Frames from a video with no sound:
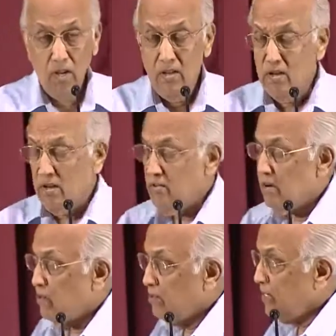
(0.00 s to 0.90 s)
Turn it
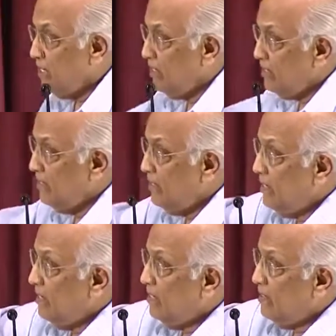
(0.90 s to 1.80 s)
around and
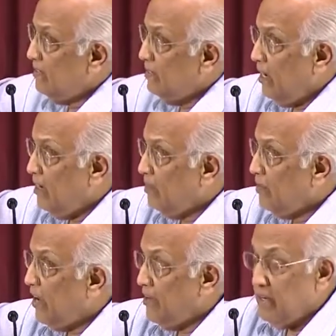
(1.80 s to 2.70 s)
the kingdom
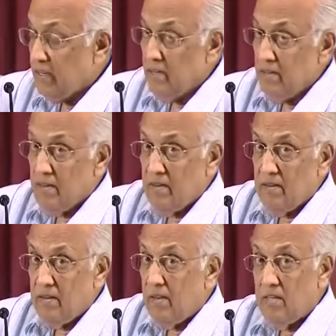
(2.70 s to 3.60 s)
of heaven,
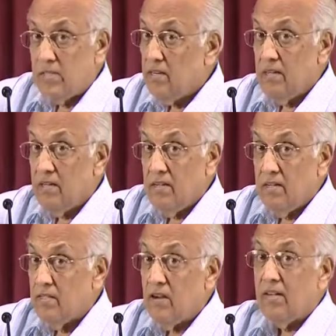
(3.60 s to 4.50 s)

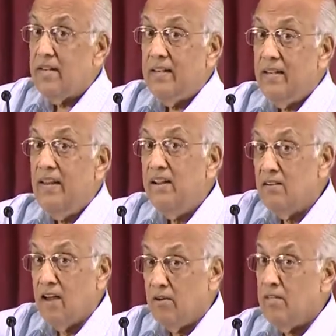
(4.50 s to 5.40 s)
it's not
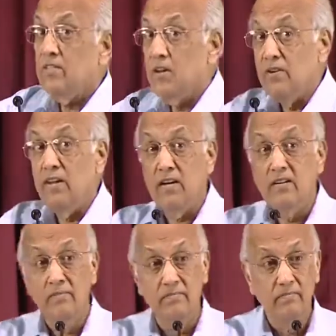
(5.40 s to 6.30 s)
near now, it has already
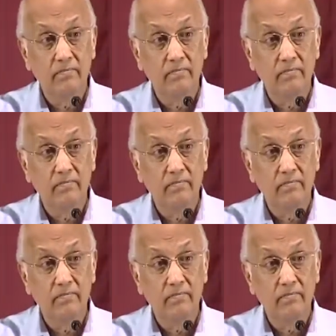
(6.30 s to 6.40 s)
come.